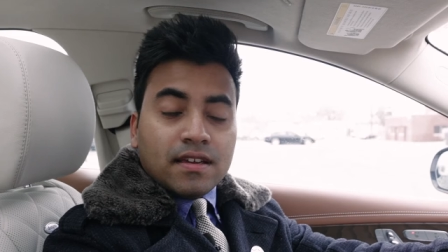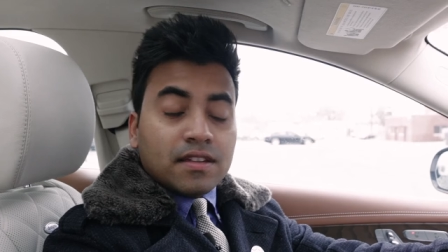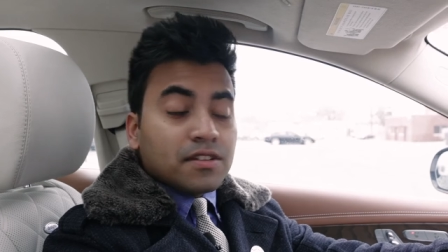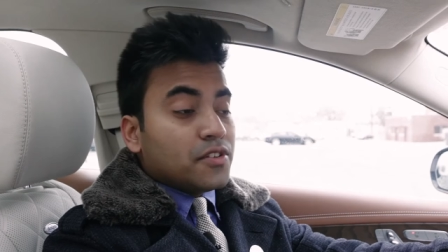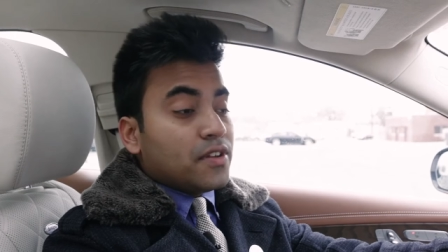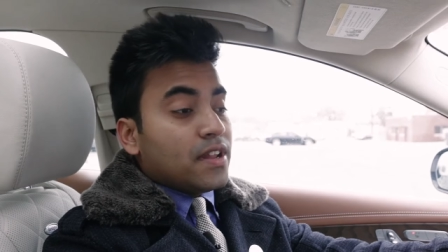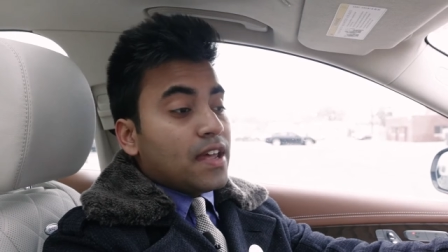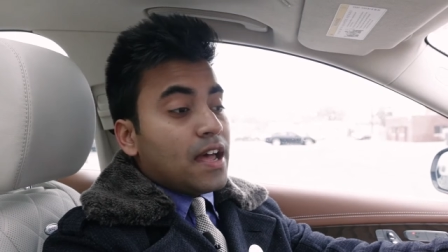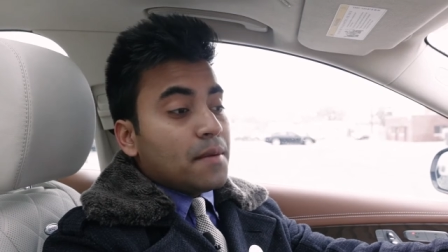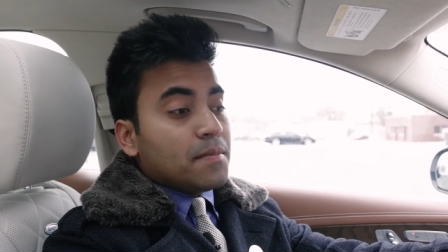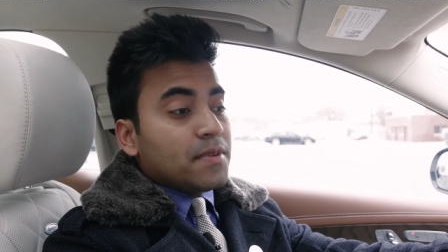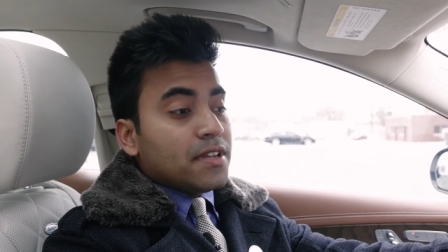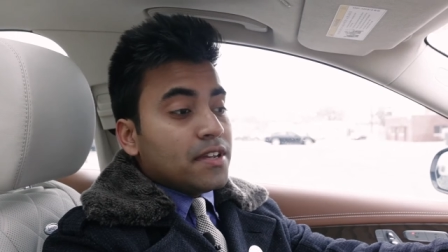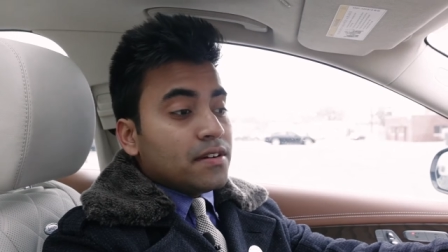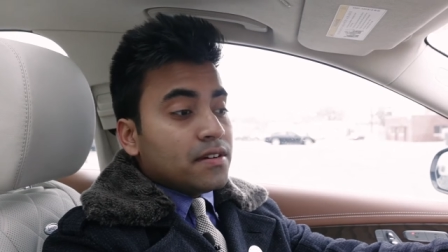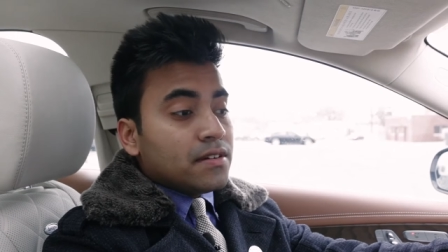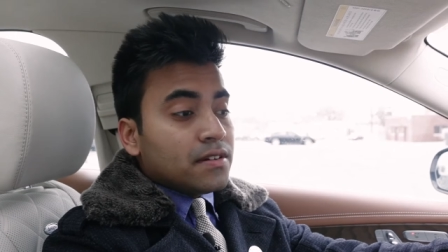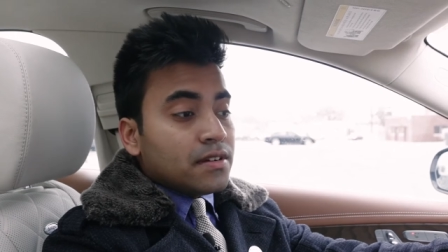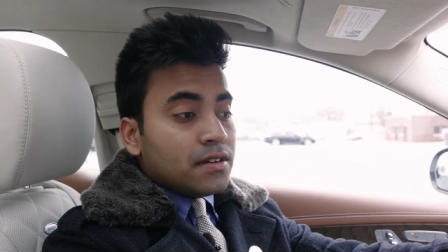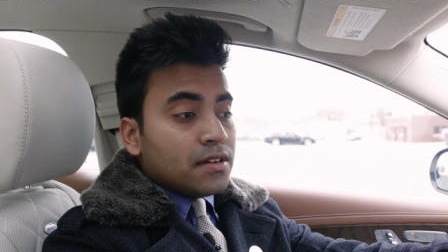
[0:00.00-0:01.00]
Today I'm
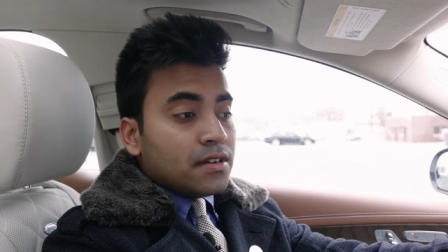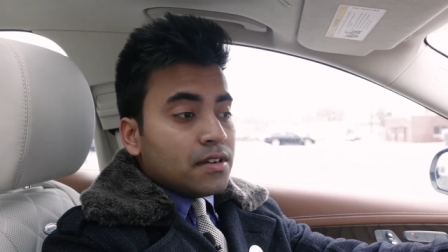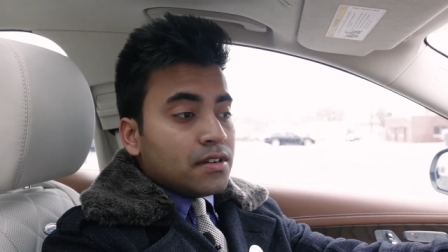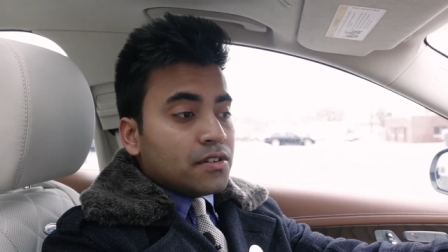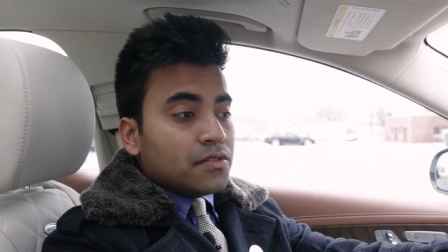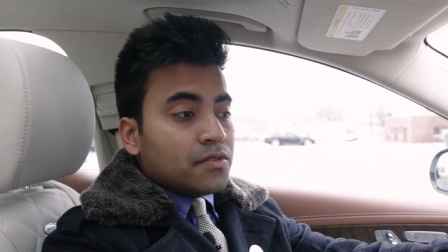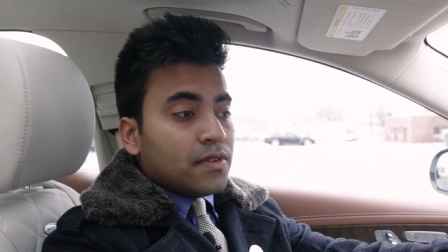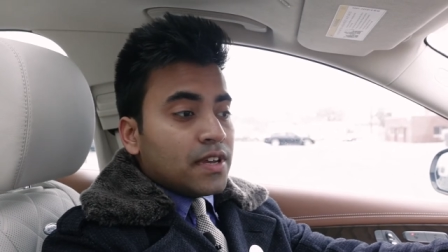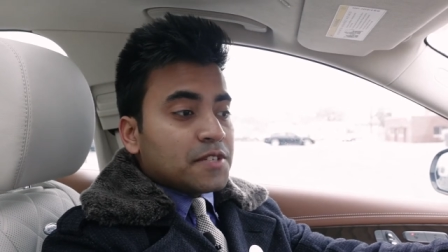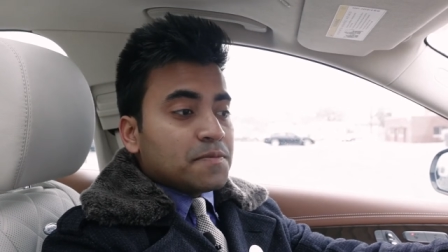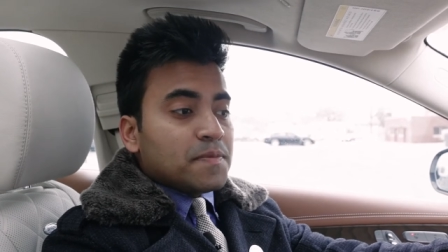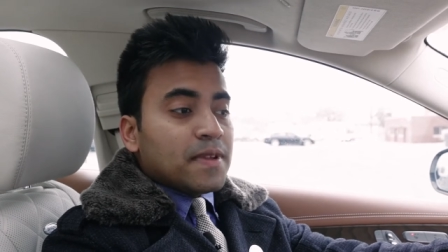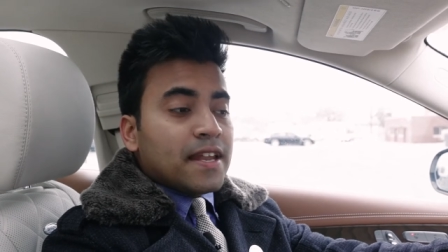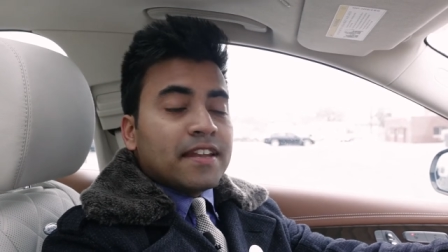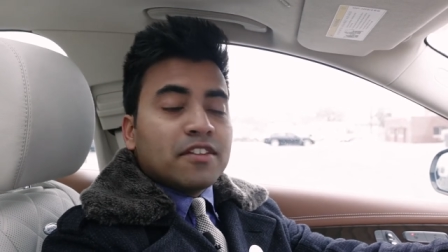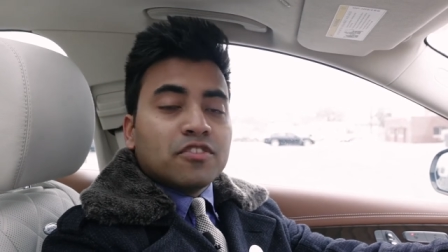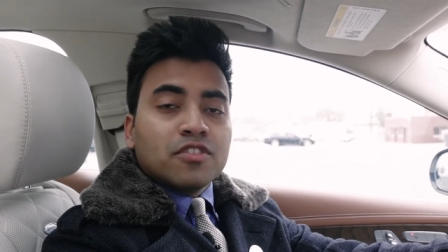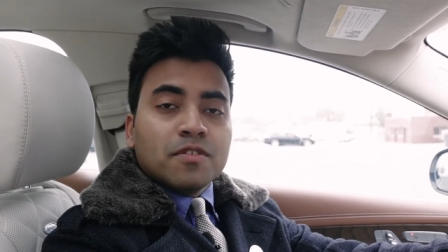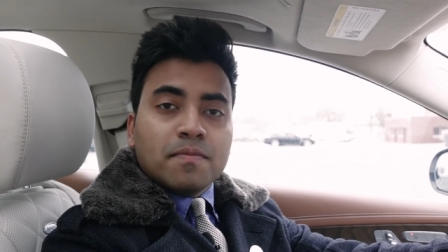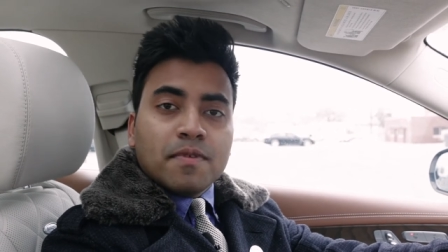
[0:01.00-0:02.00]
here to explain
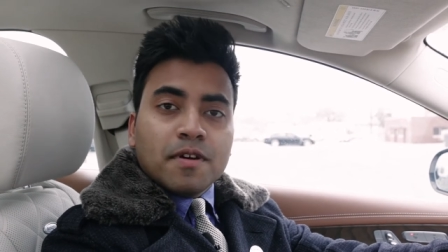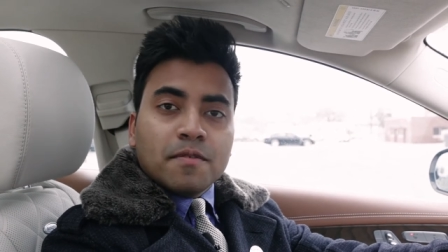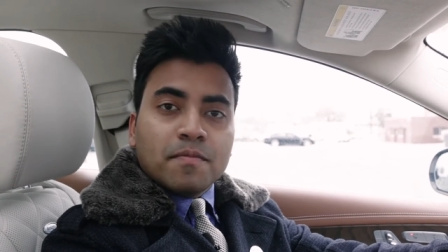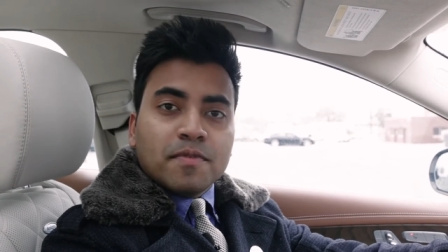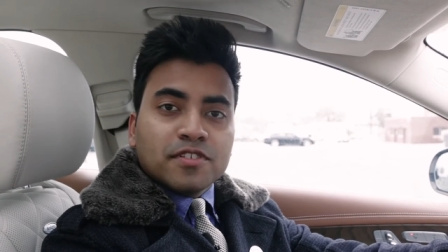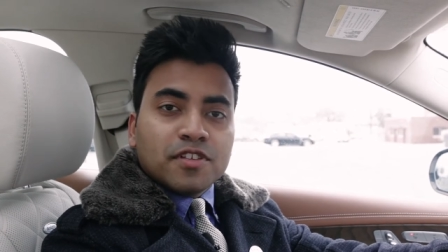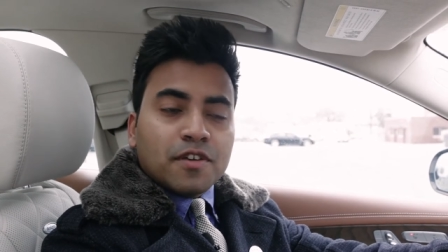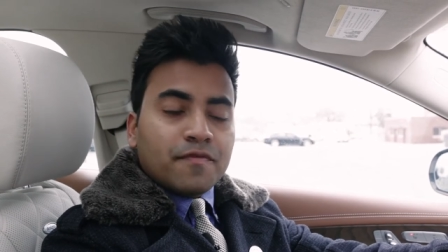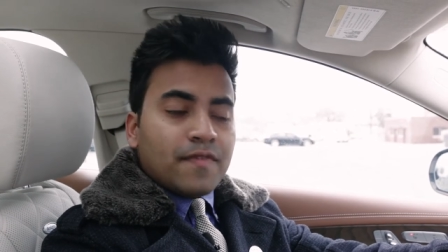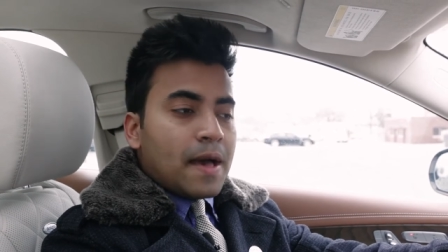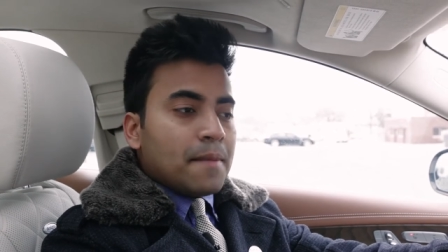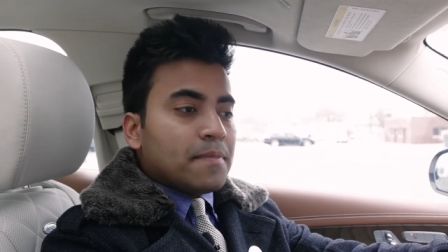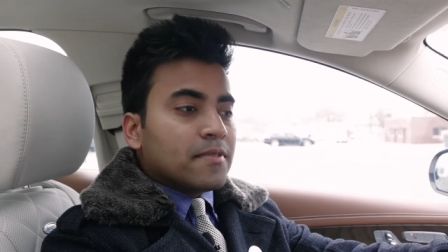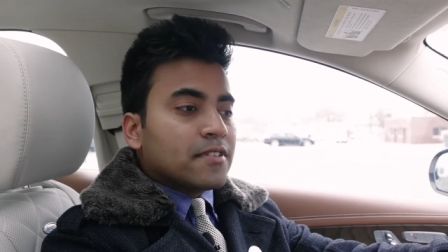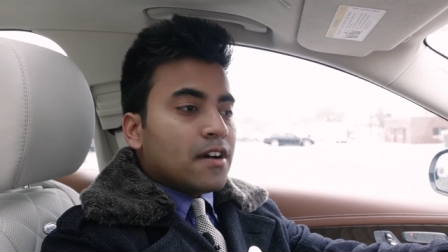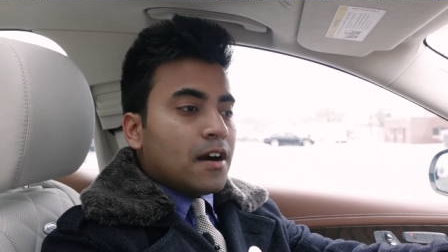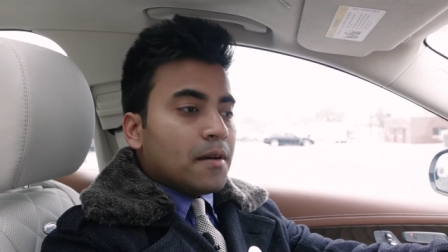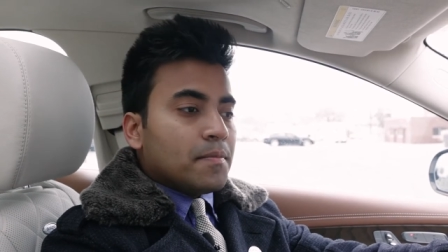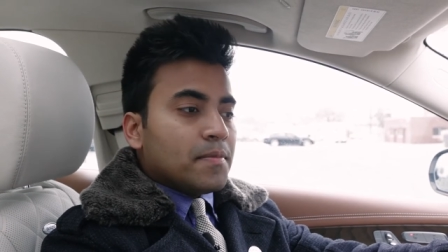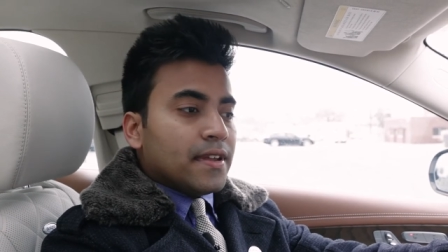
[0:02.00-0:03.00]
you the purpose of Apple
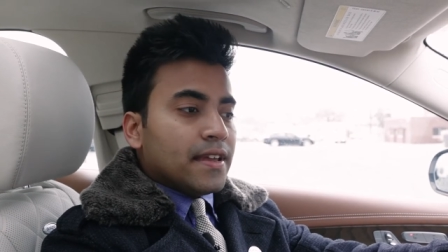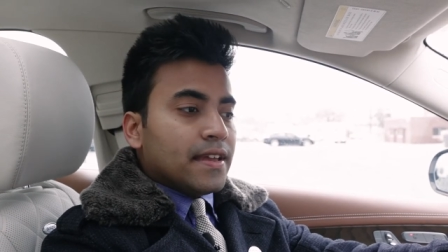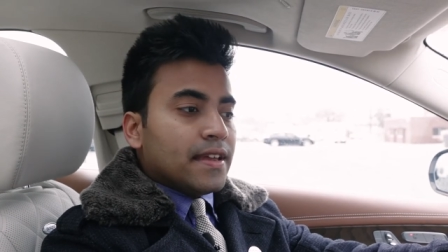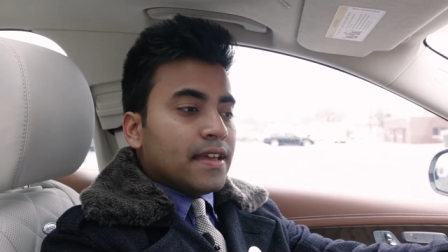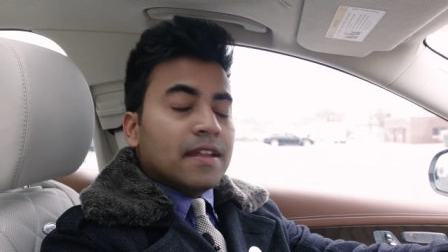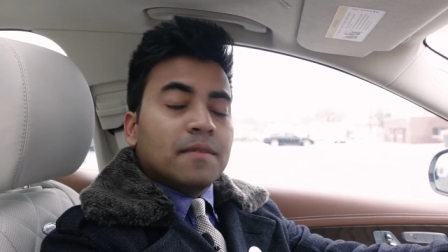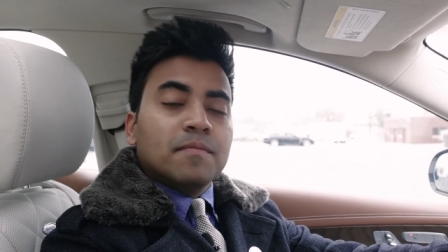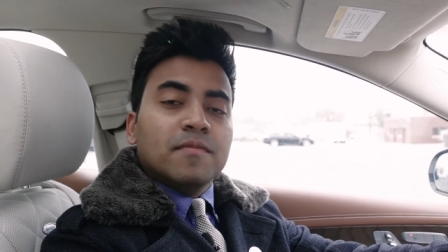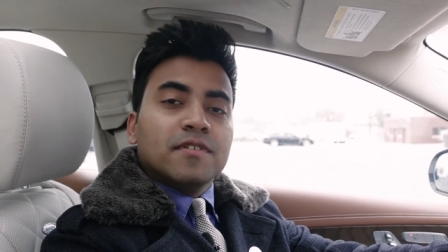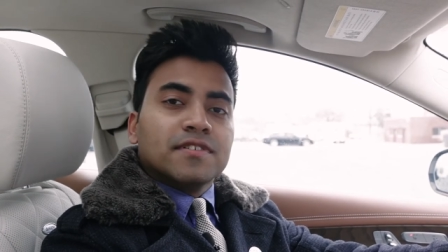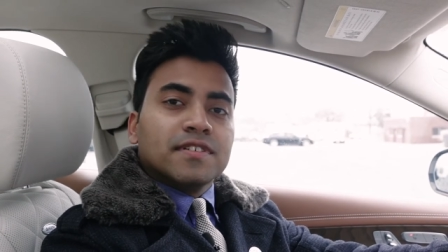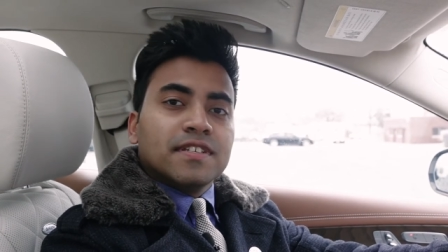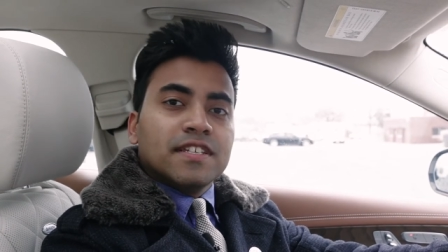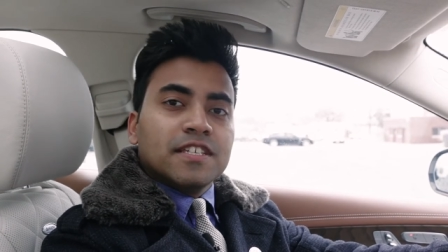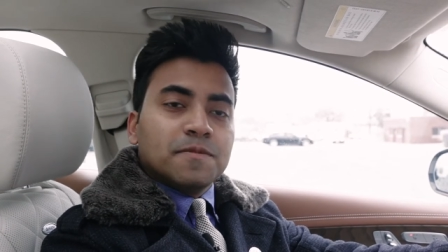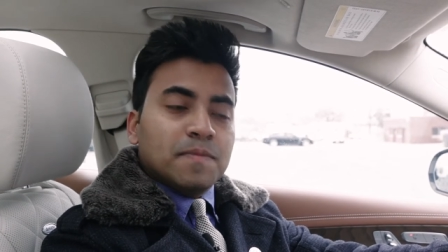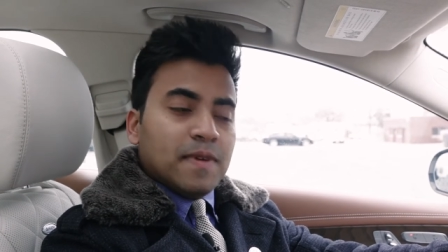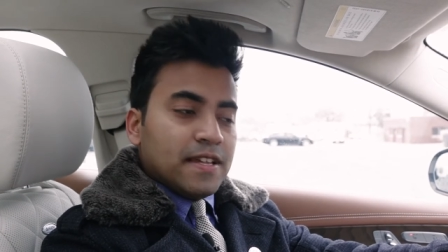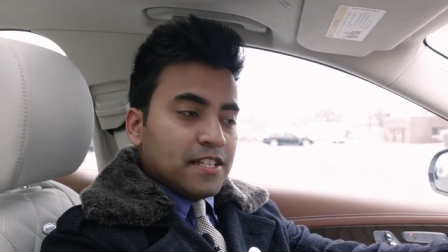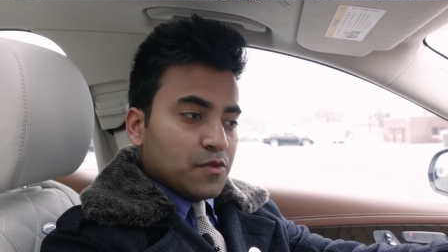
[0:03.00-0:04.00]
CarPlay in
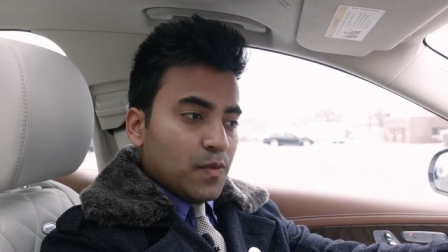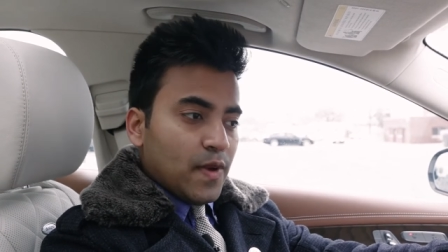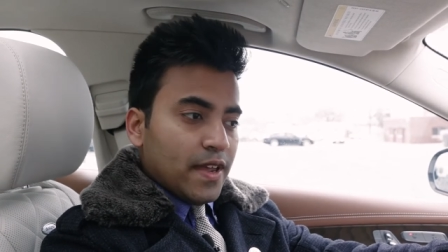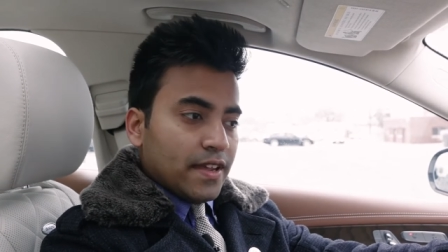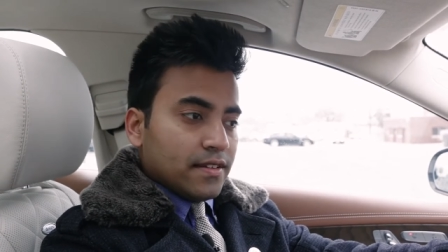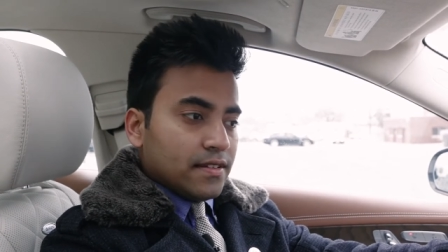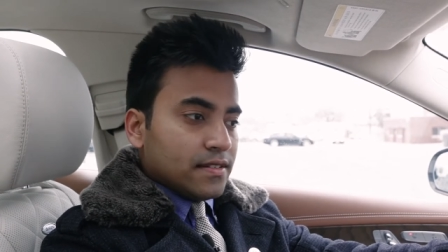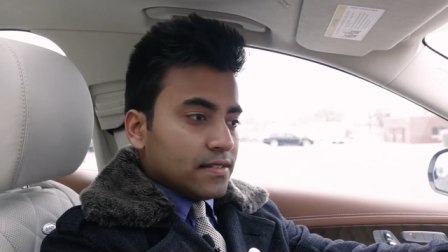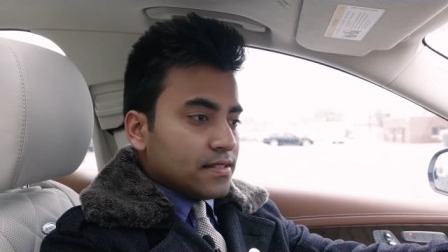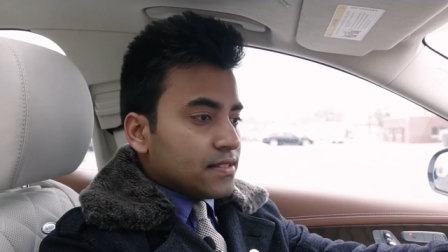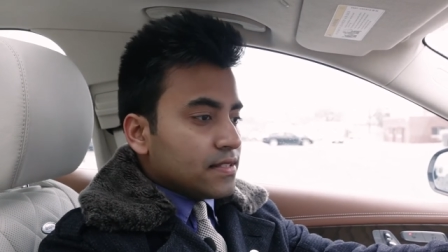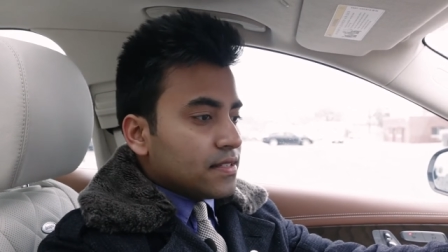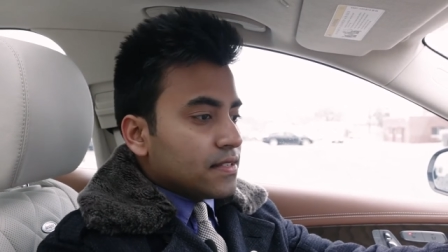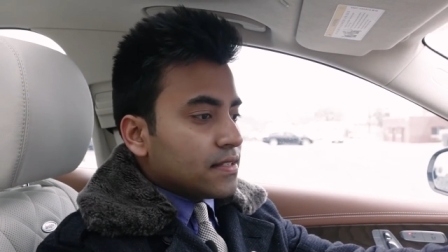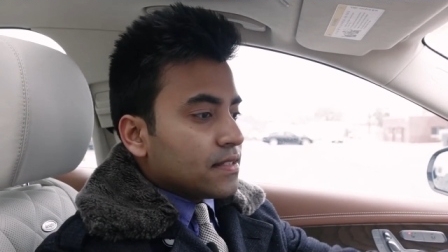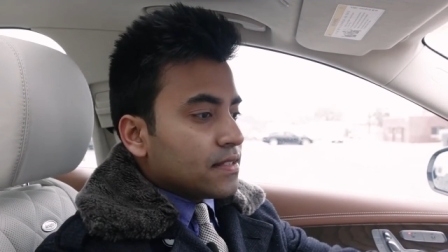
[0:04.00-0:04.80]
Mercedes-Benz vehicles.